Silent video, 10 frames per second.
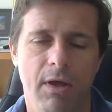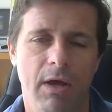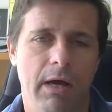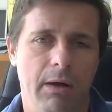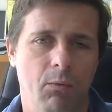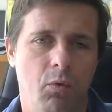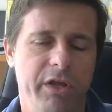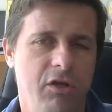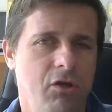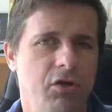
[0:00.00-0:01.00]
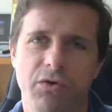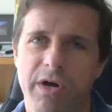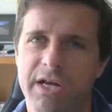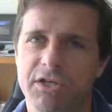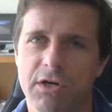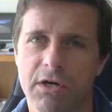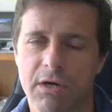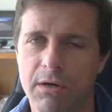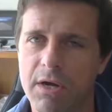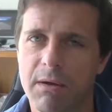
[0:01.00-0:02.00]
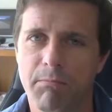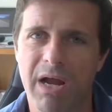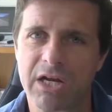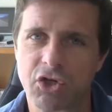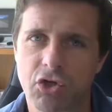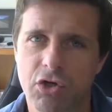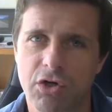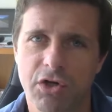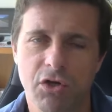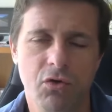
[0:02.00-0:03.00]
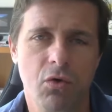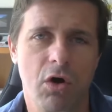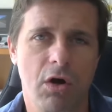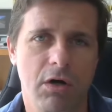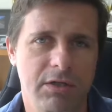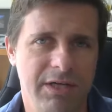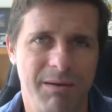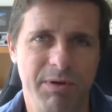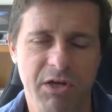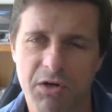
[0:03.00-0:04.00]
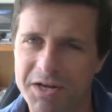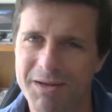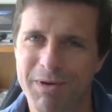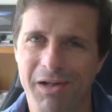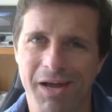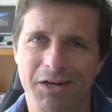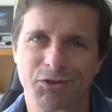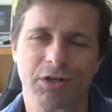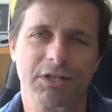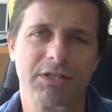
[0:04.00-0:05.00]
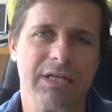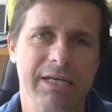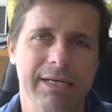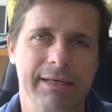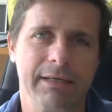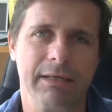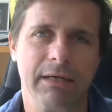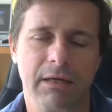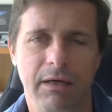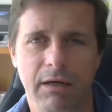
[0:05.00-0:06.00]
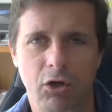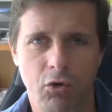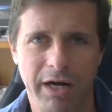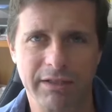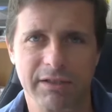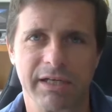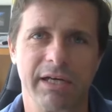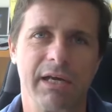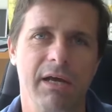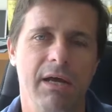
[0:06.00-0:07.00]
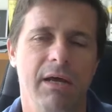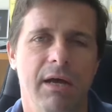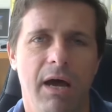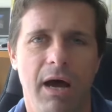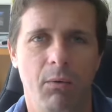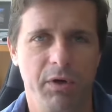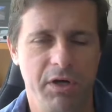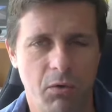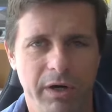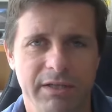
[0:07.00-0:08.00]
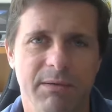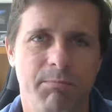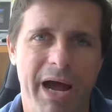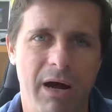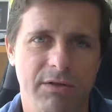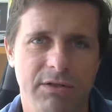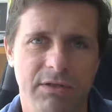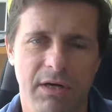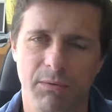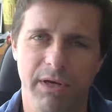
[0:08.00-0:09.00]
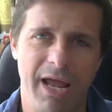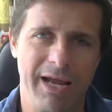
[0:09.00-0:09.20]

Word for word: Uh, when you do enter, make sure you are typing your email address in correctly uh, we don't want it to bounce. So we'd